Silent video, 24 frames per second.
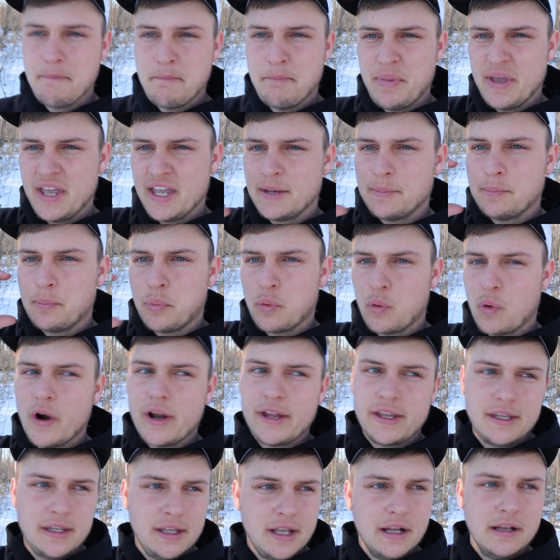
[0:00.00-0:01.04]
Big,
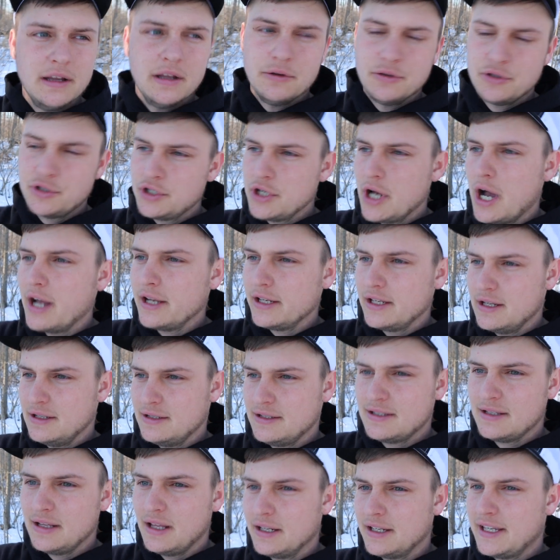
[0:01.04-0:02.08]
bright yellow shotgun
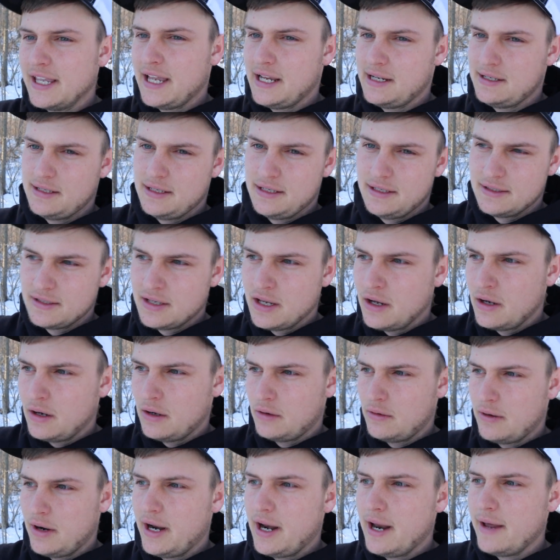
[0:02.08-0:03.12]
slug casings
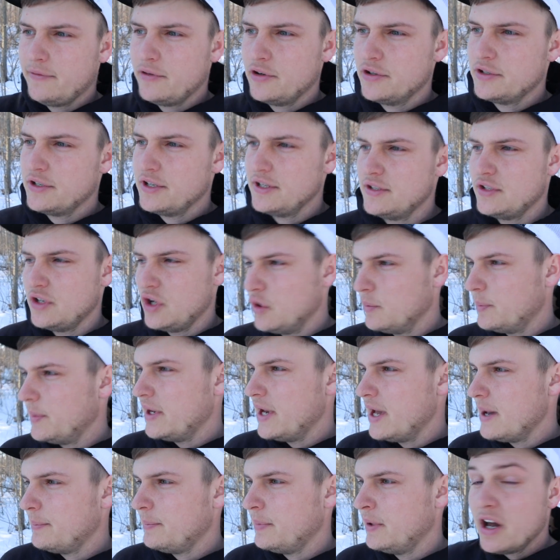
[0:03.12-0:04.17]
right after season
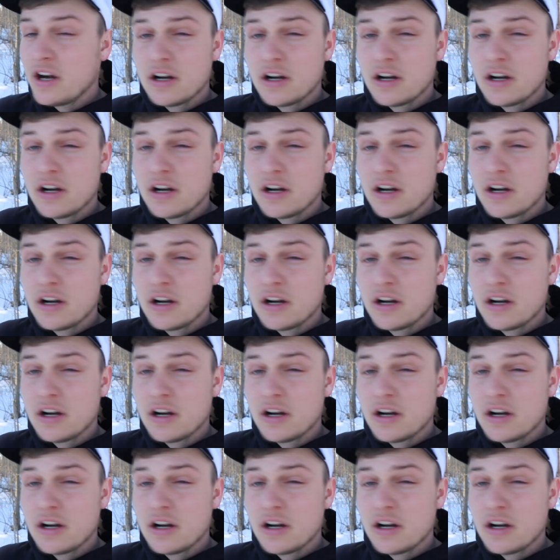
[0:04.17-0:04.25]
opened up.